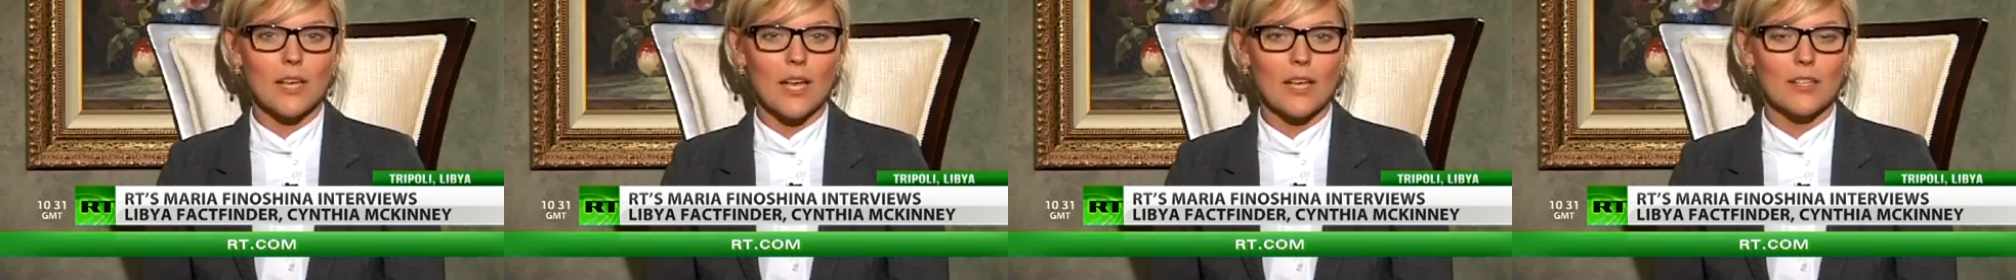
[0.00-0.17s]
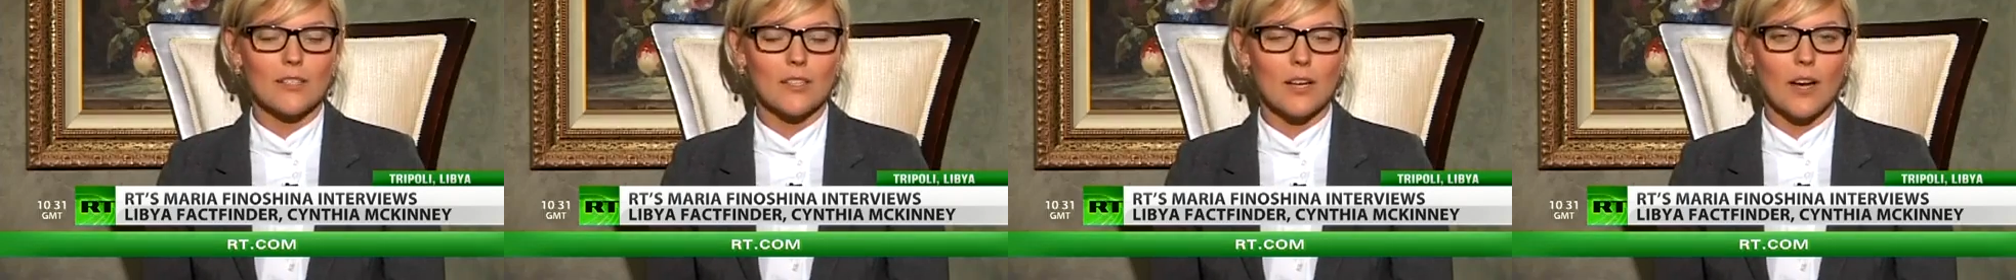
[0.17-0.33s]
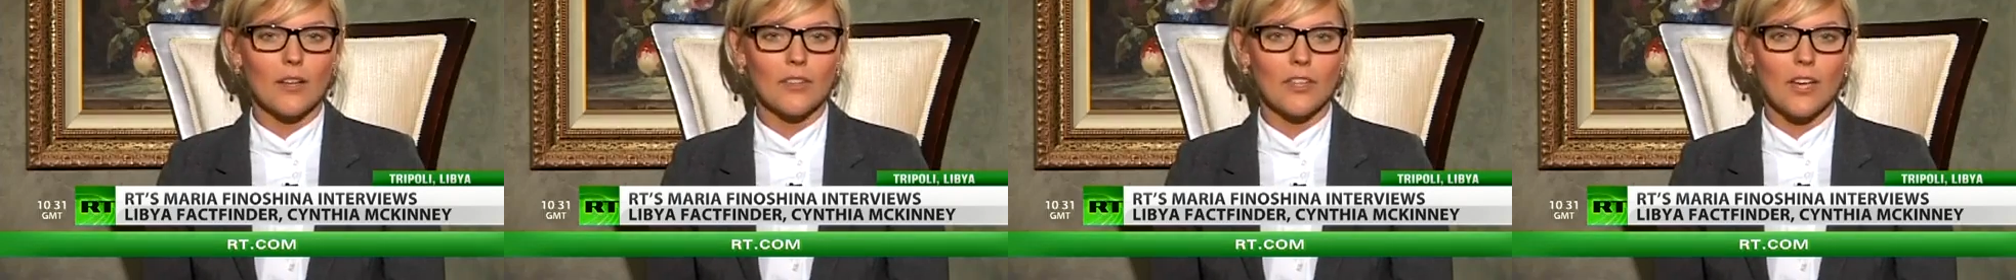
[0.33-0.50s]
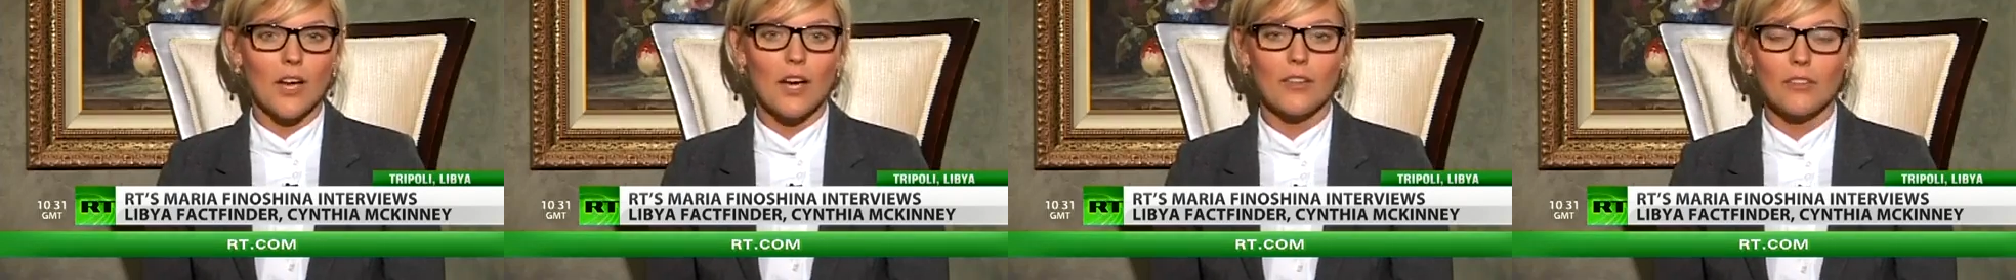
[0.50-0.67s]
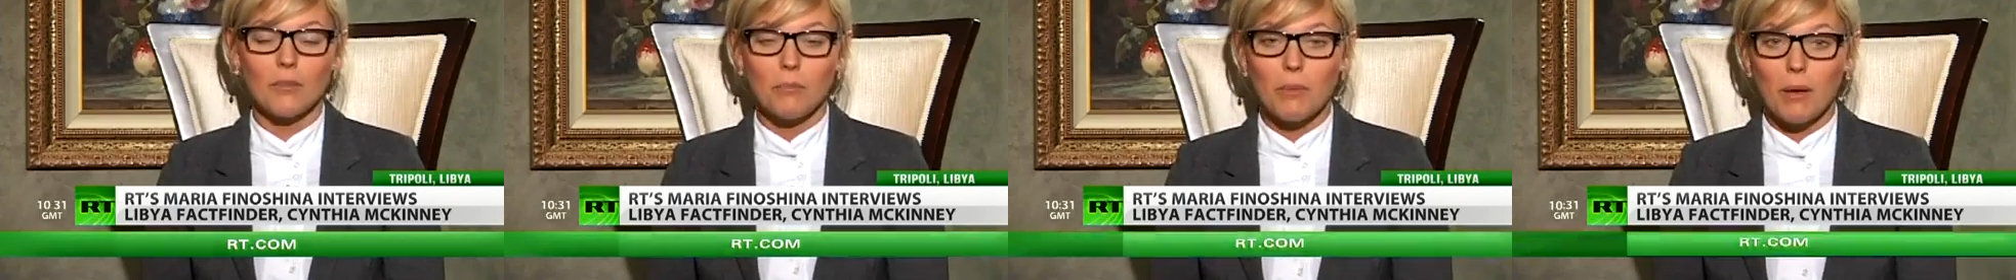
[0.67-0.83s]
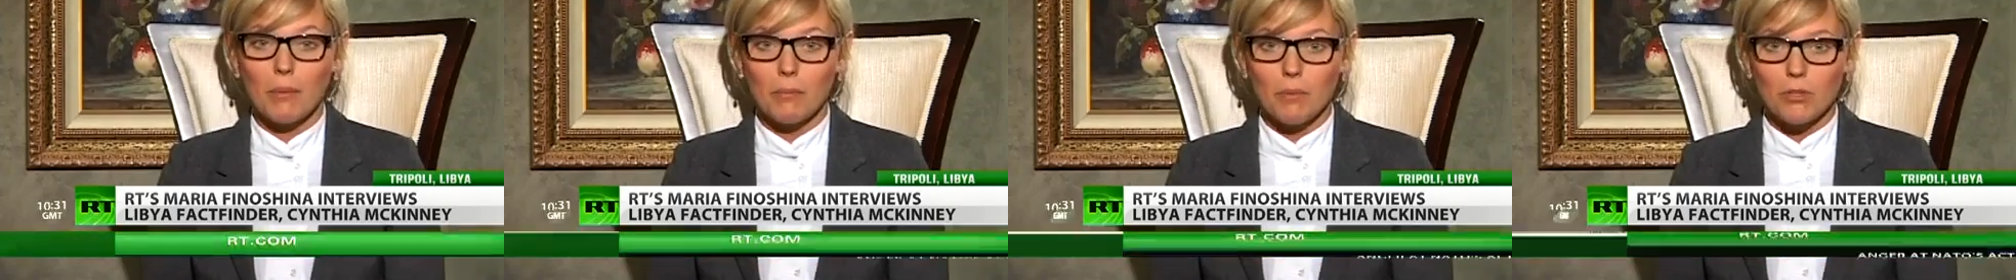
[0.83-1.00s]
as are the
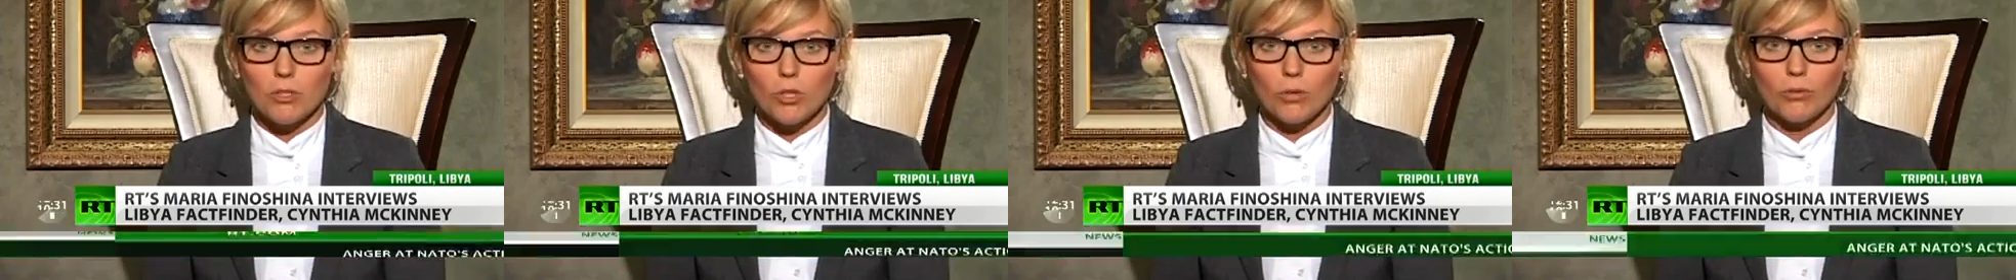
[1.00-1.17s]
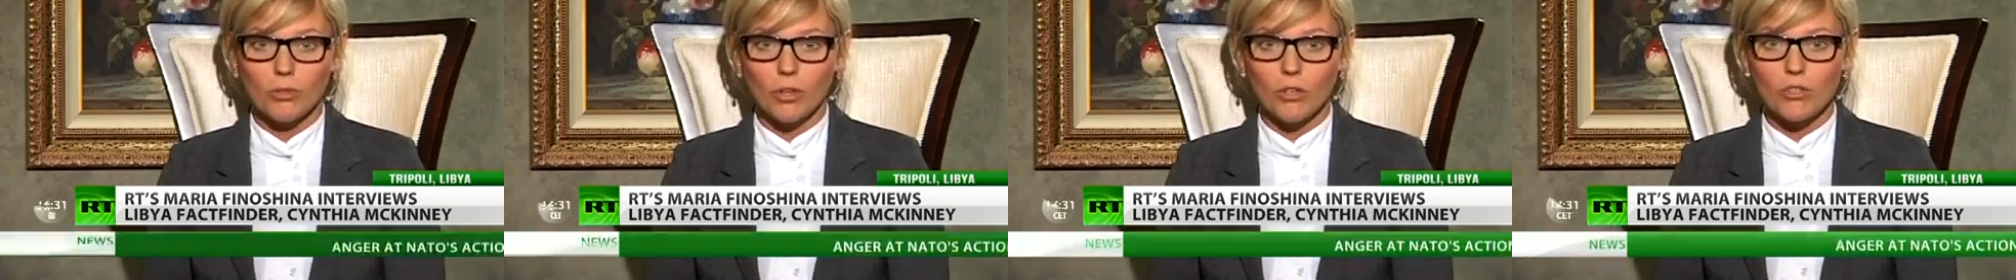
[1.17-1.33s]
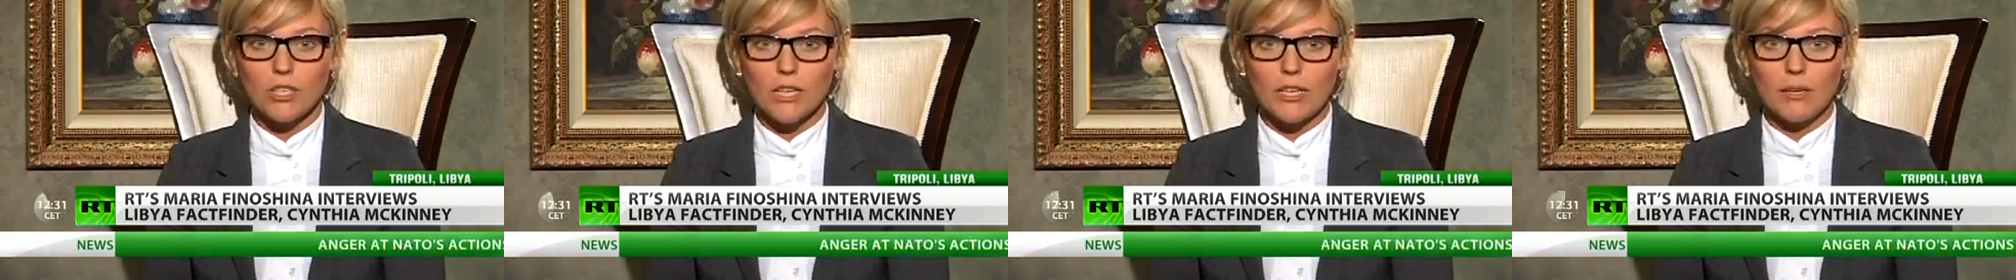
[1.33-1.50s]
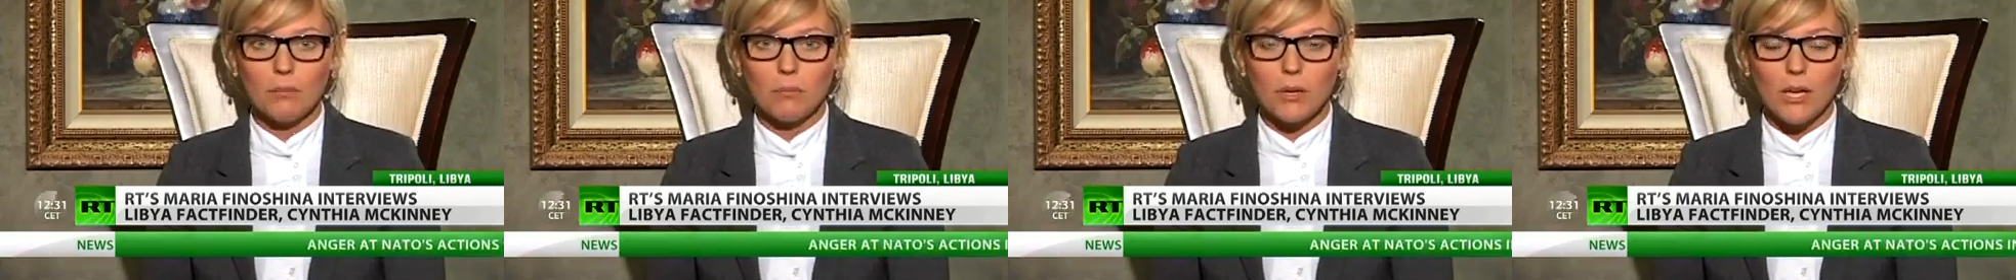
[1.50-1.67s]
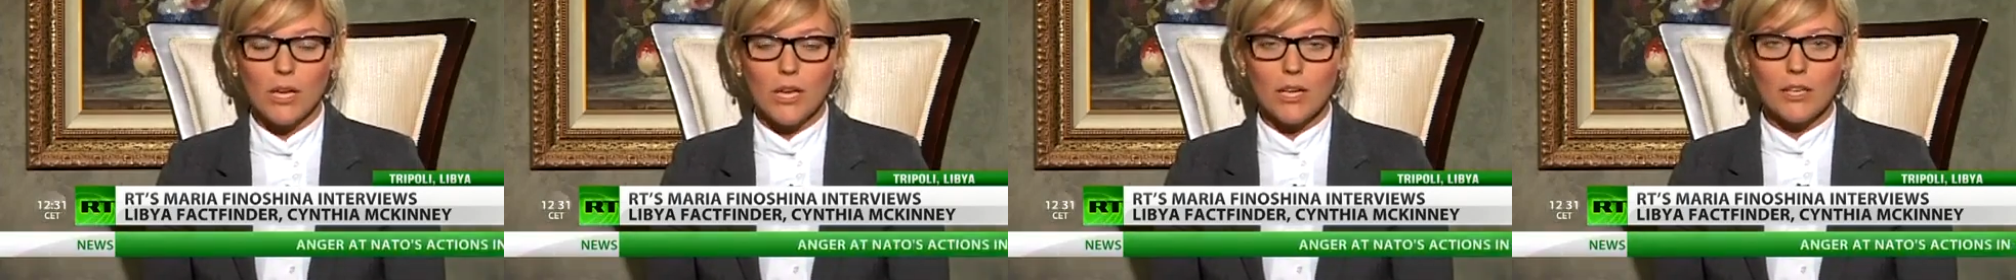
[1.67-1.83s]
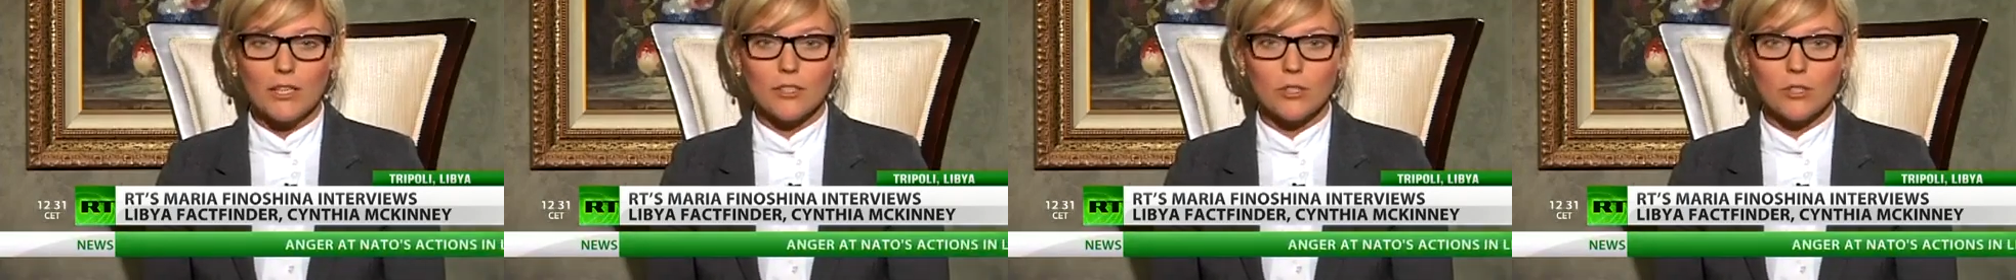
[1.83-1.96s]
other members of her team,